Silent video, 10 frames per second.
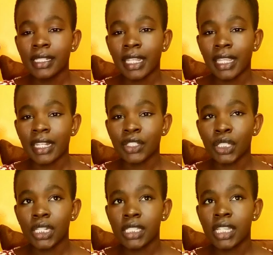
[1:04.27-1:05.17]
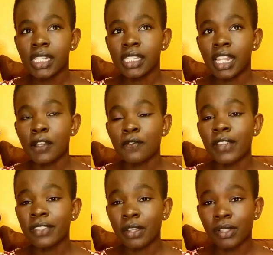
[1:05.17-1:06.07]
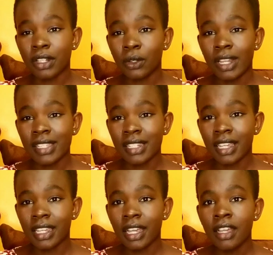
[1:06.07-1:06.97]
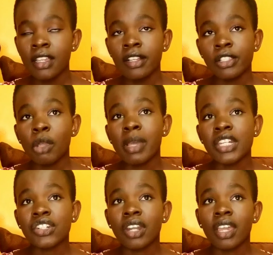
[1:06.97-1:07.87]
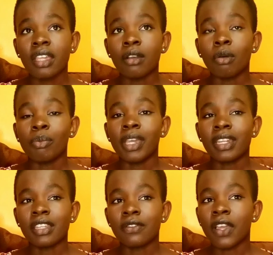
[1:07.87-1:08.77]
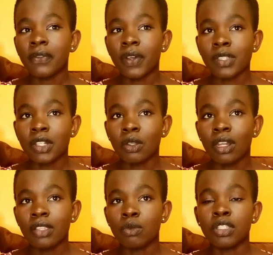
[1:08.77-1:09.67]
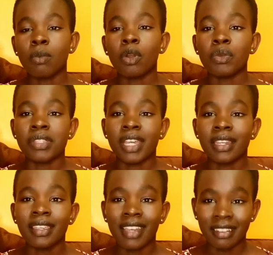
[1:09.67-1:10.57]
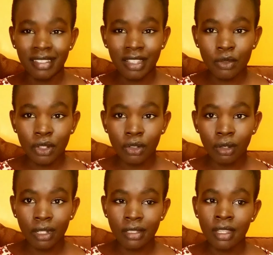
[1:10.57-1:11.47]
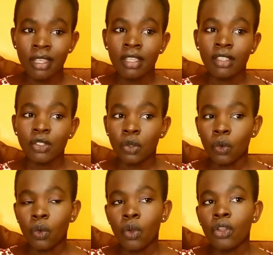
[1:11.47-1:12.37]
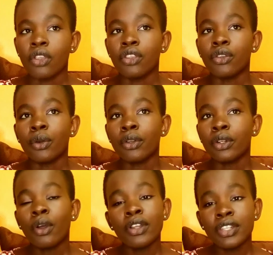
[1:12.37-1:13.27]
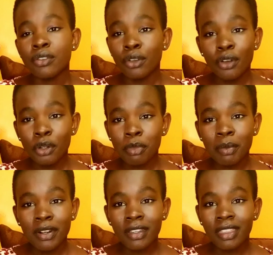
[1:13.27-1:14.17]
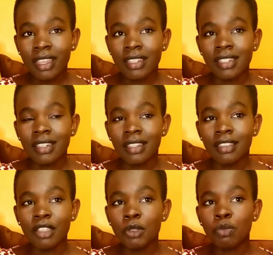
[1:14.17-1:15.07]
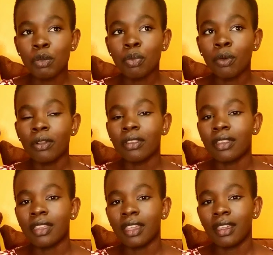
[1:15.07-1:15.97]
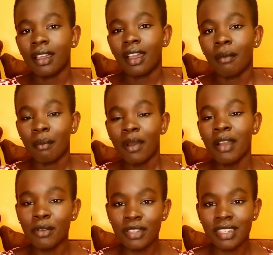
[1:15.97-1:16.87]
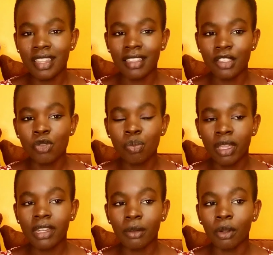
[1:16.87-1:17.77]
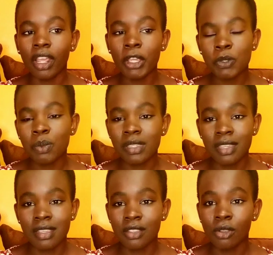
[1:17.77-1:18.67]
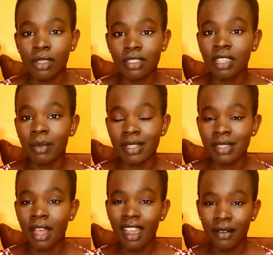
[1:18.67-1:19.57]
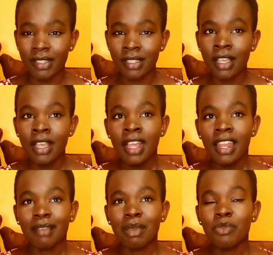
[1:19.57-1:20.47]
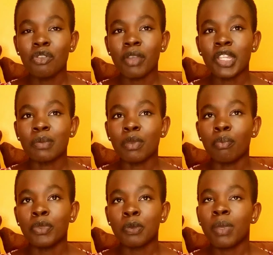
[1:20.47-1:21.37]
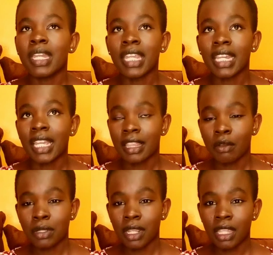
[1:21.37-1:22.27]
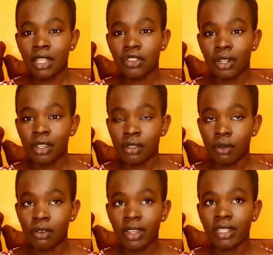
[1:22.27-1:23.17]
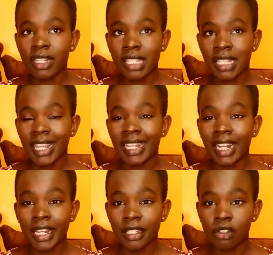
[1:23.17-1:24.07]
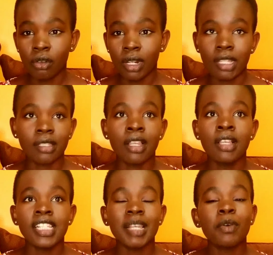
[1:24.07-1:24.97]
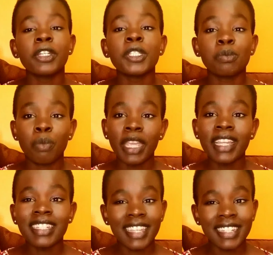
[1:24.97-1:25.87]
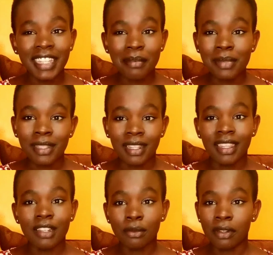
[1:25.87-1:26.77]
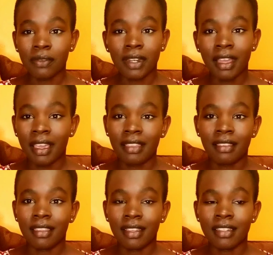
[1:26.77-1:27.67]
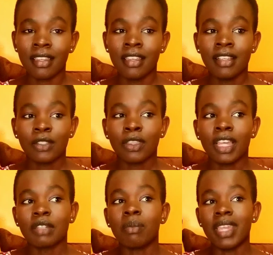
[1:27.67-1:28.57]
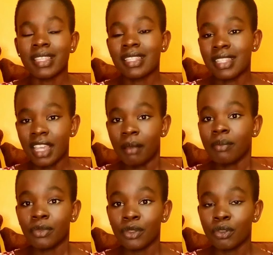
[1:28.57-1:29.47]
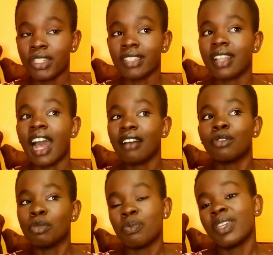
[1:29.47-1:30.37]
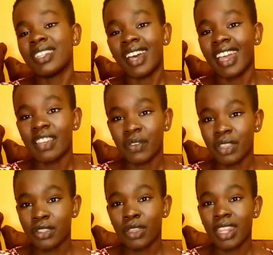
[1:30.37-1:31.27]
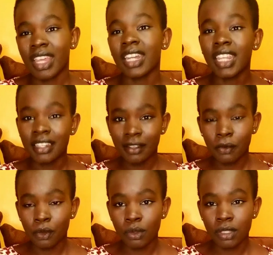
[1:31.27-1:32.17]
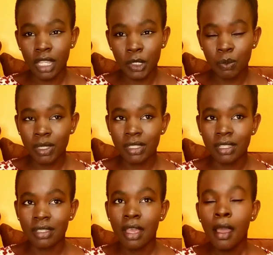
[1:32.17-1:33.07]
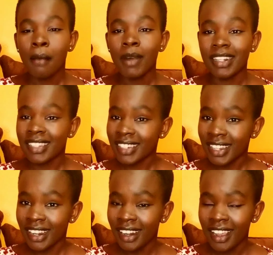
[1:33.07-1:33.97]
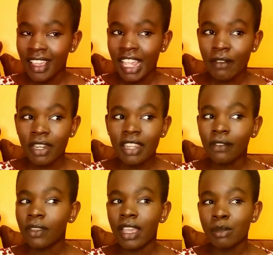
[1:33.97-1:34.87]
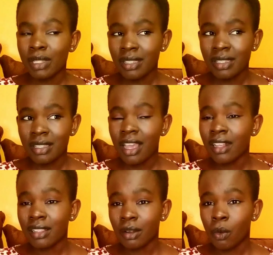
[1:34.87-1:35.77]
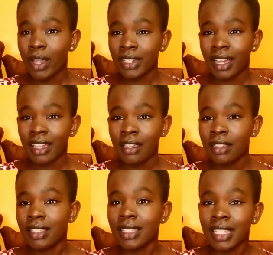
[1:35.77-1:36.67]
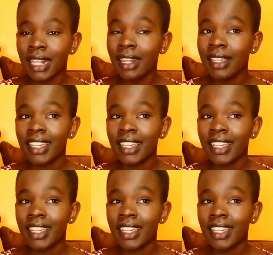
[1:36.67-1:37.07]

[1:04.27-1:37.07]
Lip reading: Kenyan shillings. That is like $5,000 in a year. So you might try comparing $5,000 with someone who is earning $100,000. So you're not remembering that these people, the amount that they spend on expenses is not the same as ours. Like maybe you might be spending 9,000 Kenyan shillings on rent, that is like $90. Someone is paying 10 times than that, or even higher than that. So that makes them to just have to be paid higher so that they can cater for those expenses. But still, even if the expenses they are quite high, still